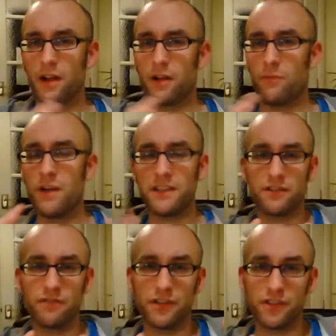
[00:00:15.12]
Western
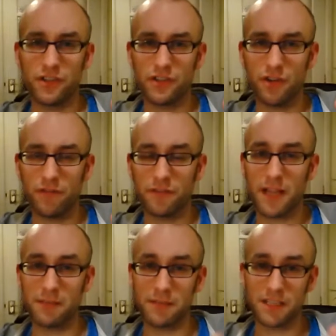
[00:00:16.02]
Christians often make
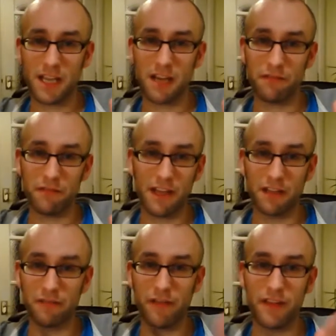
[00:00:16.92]
the mistake of thinking
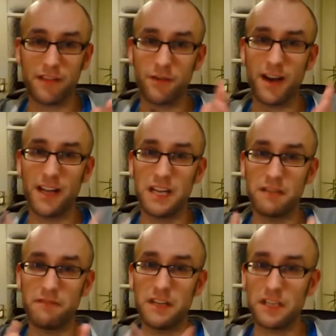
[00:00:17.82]
that faith is quite an
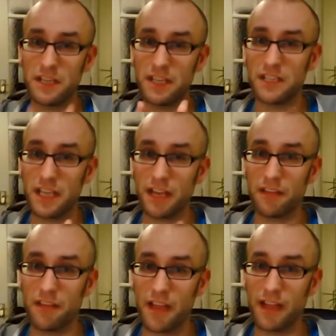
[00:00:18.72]
individualistic
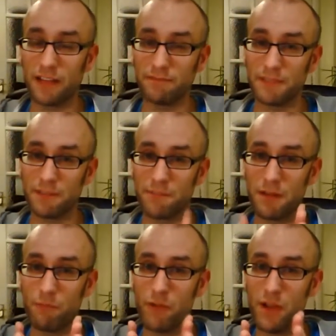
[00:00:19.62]
thing,
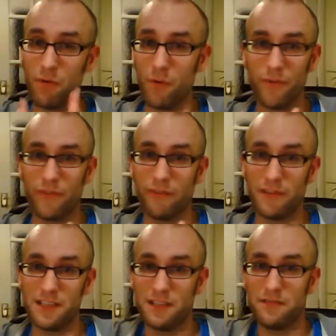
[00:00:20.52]
something we author
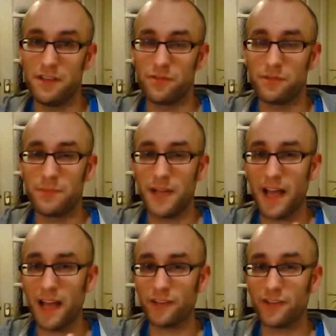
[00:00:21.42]
as individuals. But
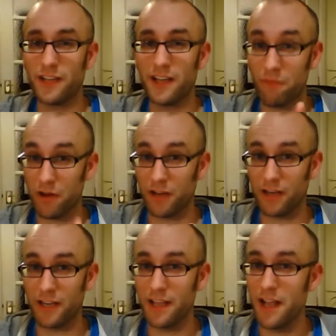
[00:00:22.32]
actually,
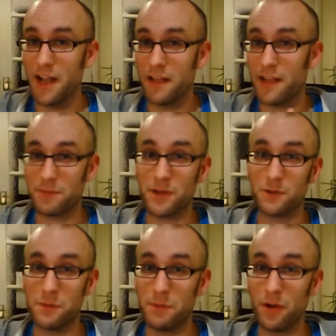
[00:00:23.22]
ironically, that's because
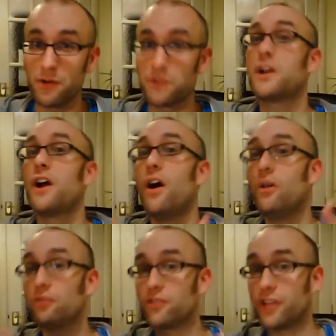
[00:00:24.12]
we belong to a
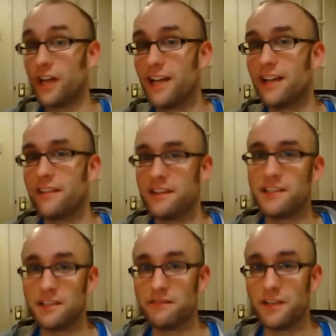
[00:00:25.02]
culture that is
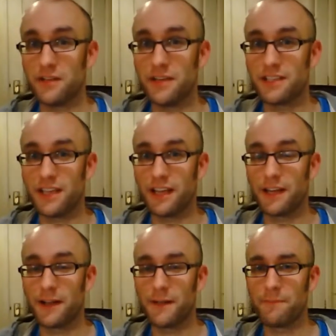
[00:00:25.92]
individualistic.